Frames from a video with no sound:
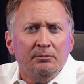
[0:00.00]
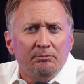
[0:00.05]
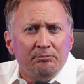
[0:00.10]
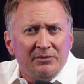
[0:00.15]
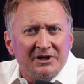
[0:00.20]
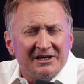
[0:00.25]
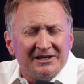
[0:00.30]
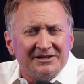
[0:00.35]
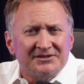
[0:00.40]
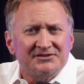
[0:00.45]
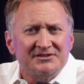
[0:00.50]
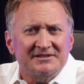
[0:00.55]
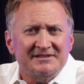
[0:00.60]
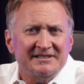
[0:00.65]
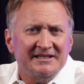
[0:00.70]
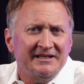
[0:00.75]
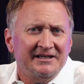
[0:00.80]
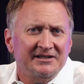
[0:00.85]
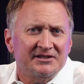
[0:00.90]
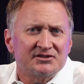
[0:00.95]
Because the
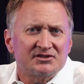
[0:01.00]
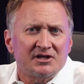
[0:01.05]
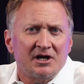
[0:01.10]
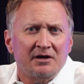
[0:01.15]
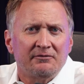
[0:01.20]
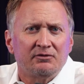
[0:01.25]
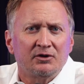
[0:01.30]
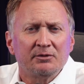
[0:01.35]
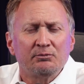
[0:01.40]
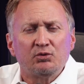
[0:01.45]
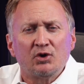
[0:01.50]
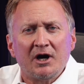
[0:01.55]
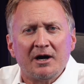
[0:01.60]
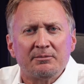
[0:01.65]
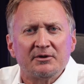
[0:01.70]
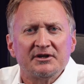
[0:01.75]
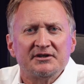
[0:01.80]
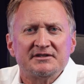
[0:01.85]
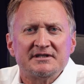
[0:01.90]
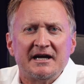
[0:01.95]
tenant is covering
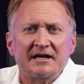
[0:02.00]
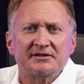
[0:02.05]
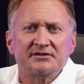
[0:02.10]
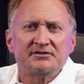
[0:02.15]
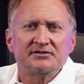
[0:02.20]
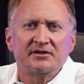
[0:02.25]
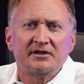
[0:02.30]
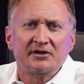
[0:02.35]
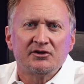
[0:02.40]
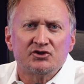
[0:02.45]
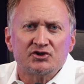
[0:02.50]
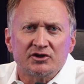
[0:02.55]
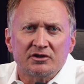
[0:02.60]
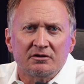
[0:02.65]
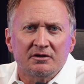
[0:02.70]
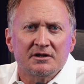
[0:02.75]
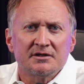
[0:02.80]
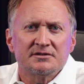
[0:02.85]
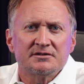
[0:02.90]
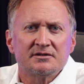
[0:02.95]
property taxes and
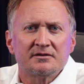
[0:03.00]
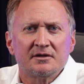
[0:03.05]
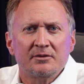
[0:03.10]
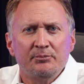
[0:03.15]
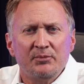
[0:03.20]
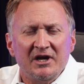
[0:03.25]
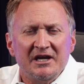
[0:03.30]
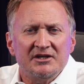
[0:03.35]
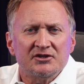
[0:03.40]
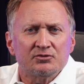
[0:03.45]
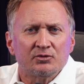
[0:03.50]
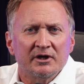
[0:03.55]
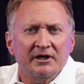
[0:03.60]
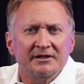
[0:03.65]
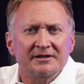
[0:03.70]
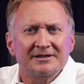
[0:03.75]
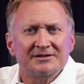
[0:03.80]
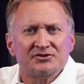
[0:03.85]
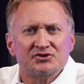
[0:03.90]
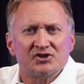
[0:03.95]
insurance, the base
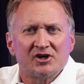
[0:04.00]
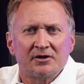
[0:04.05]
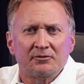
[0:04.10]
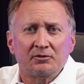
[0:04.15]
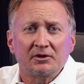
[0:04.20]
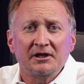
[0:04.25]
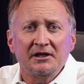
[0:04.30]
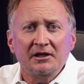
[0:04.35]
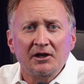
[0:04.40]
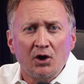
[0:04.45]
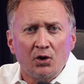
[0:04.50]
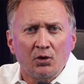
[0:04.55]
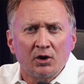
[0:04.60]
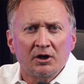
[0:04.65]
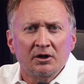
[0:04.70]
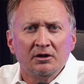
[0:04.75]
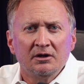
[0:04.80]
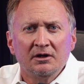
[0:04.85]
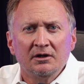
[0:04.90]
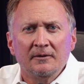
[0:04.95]
rent is generally
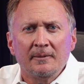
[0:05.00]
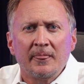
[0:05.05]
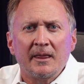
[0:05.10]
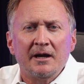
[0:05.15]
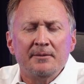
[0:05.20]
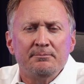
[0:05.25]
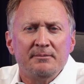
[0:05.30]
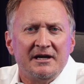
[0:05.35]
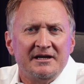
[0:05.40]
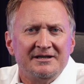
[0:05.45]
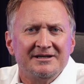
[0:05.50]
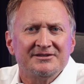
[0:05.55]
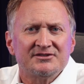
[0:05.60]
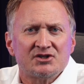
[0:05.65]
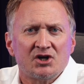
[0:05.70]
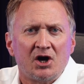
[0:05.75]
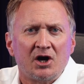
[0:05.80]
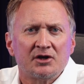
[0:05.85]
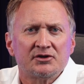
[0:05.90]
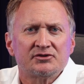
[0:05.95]
lower and maintenance
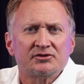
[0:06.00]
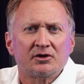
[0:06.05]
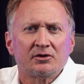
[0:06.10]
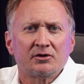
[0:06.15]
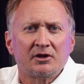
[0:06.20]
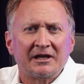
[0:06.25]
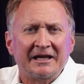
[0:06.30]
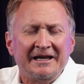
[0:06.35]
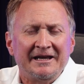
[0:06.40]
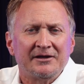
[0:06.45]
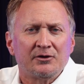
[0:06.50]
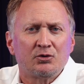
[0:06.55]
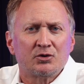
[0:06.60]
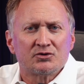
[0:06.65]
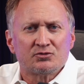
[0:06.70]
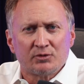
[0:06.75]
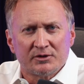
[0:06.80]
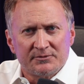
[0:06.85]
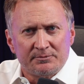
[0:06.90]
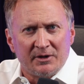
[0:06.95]
costs are the
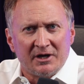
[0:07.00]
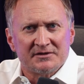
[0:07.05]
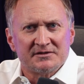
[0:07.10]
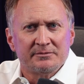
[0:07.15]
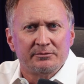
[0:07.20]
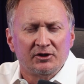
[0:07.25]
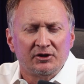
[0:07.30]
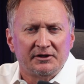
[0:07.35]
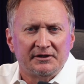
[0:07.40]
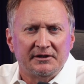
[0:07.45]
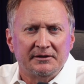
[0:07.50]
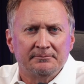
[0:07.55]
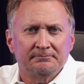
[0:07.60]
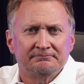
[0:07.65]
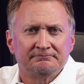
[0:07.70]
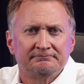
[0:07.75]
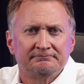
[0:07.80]
landlord's responsibility.